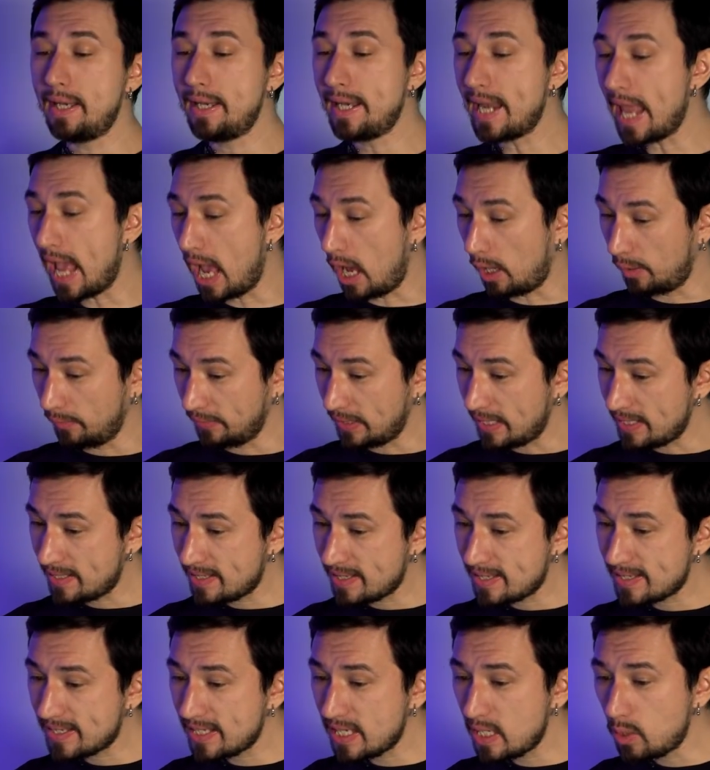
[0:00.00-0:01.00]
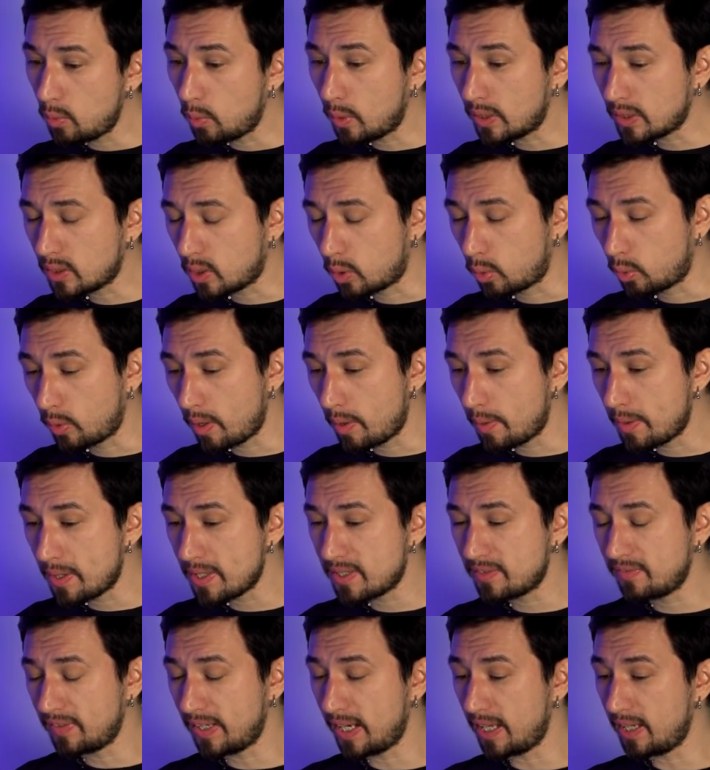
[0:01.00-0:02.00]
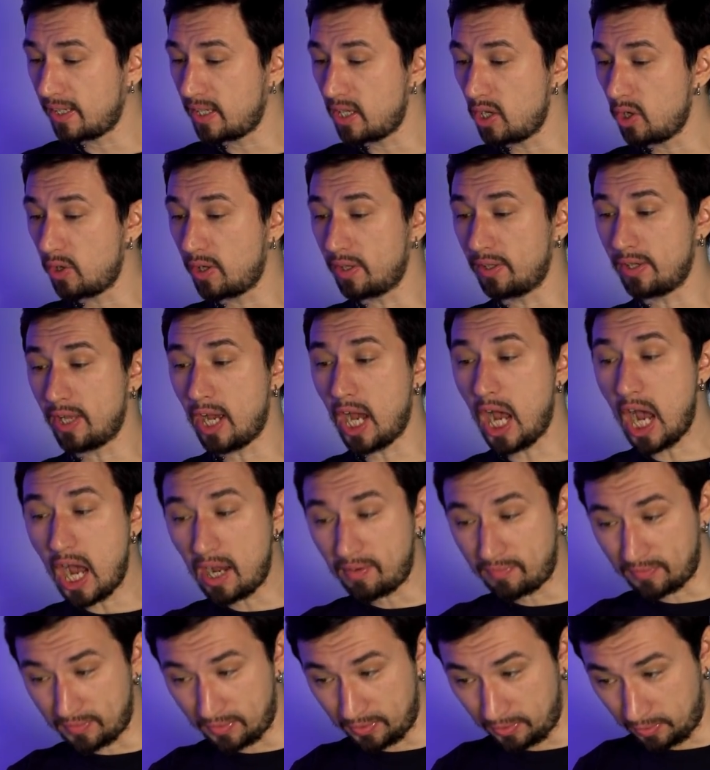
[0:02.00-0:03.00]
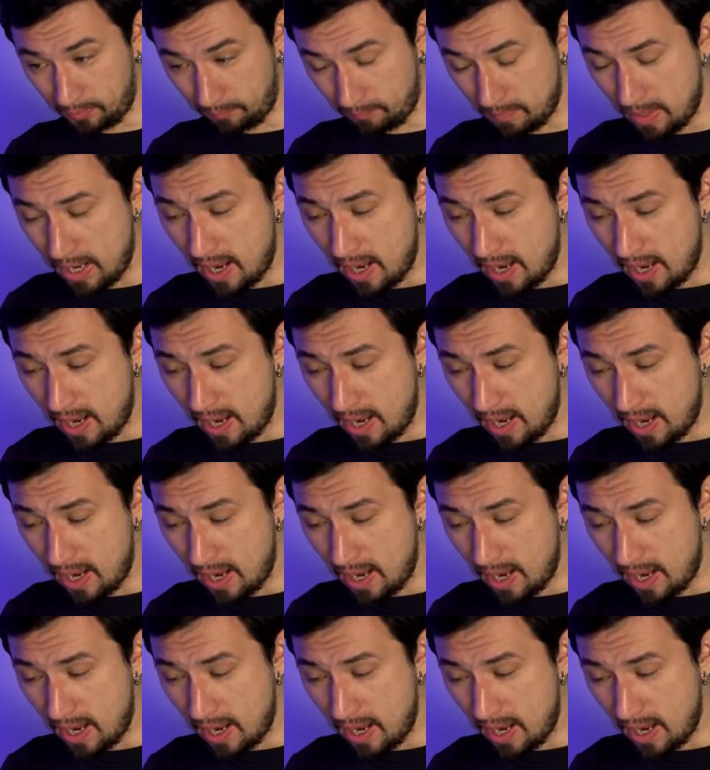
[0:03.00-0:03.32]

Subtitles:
Now, let's see what queries VidIQ can offer.